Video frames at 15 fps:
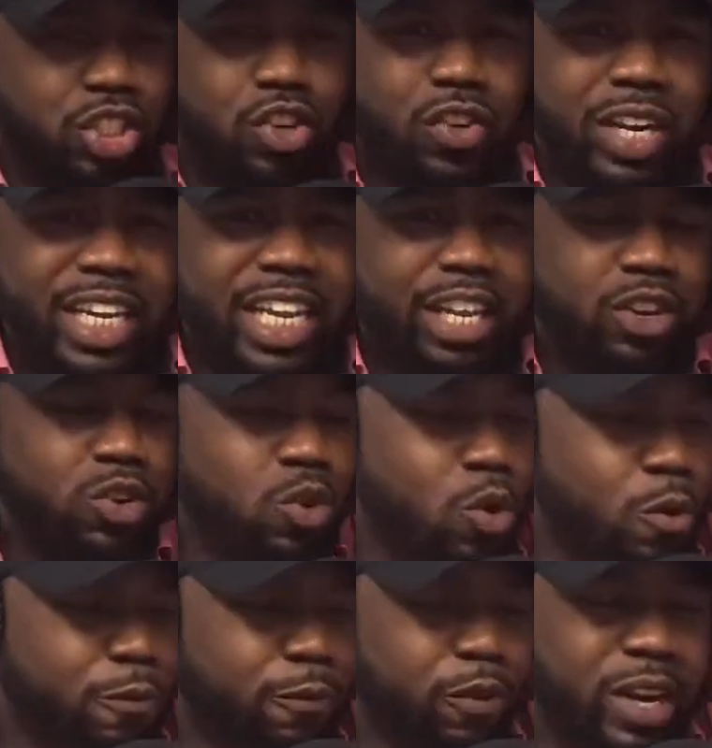You're going to get
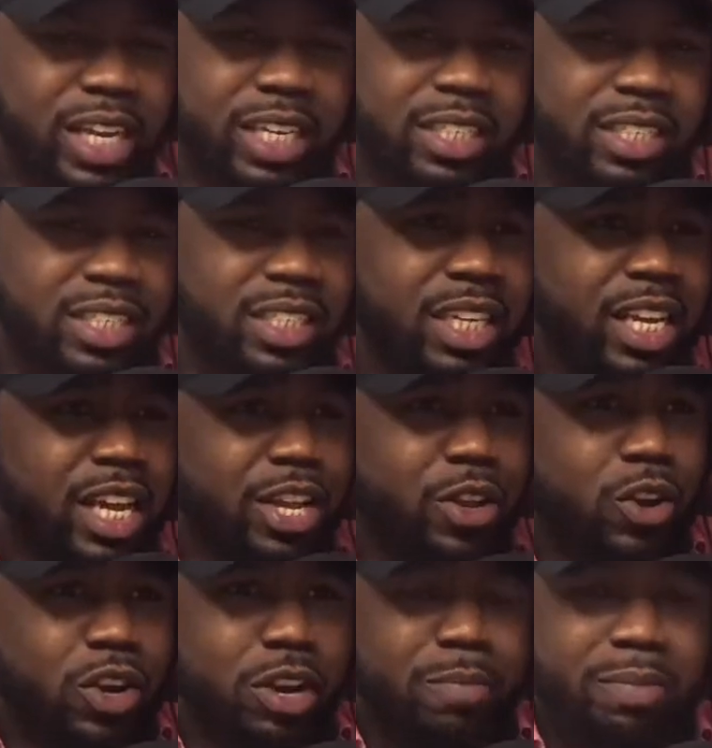new friends.
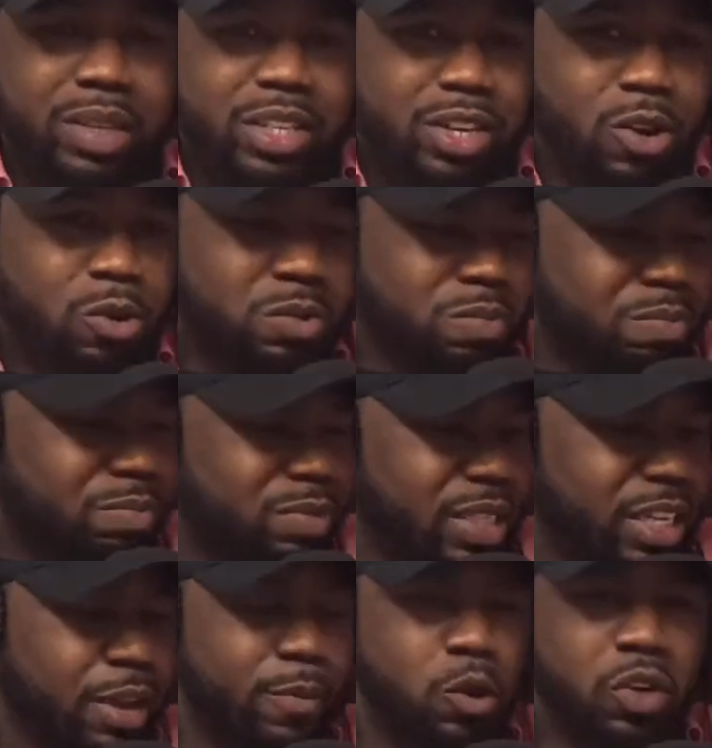You're going to,
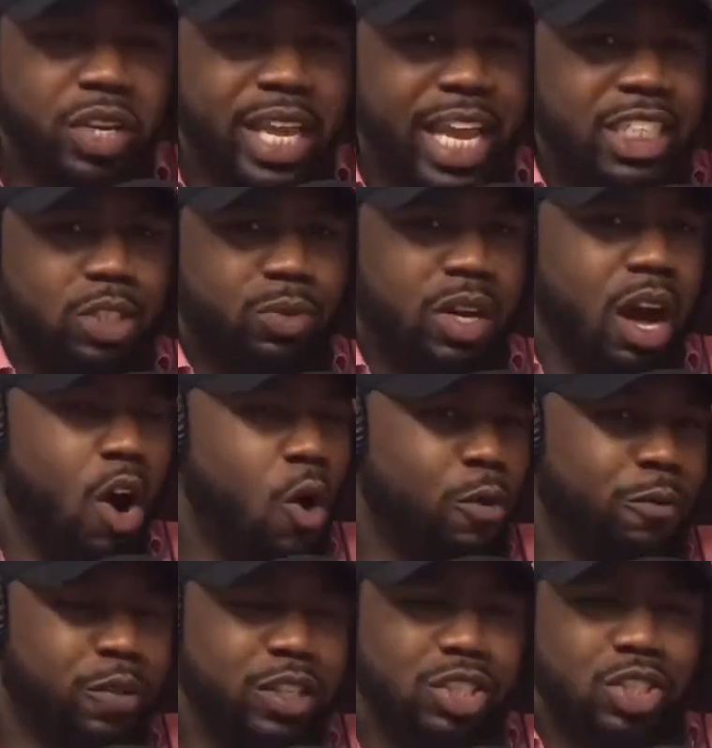communication with
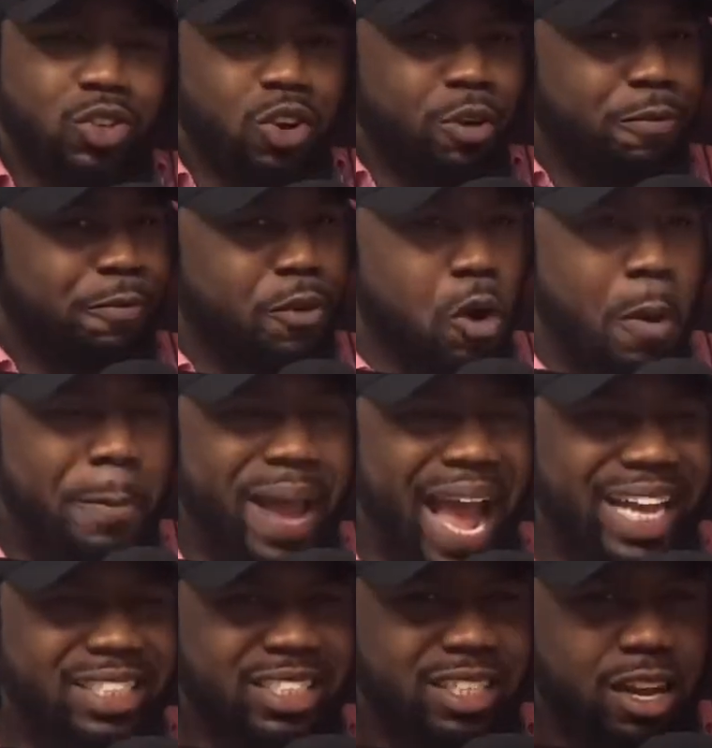old friends is going to fall
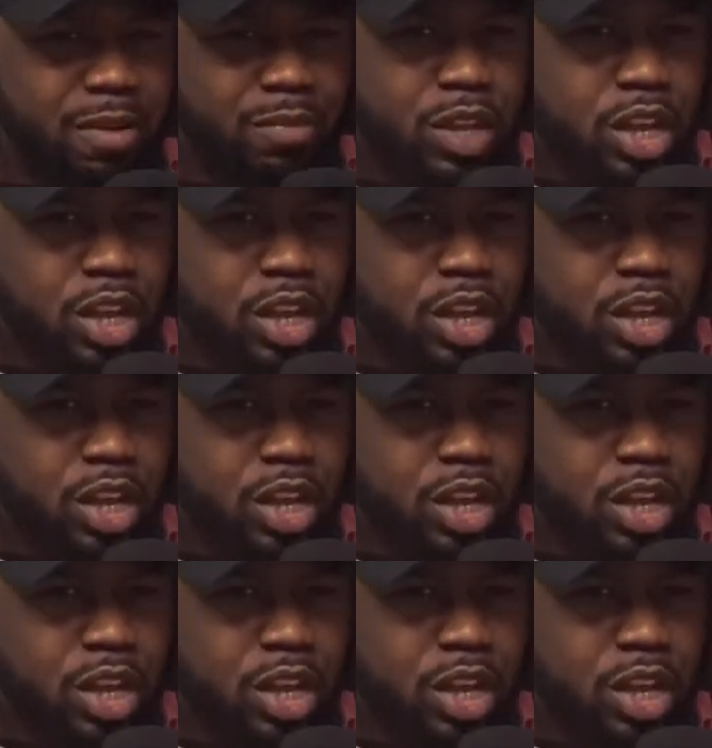back some.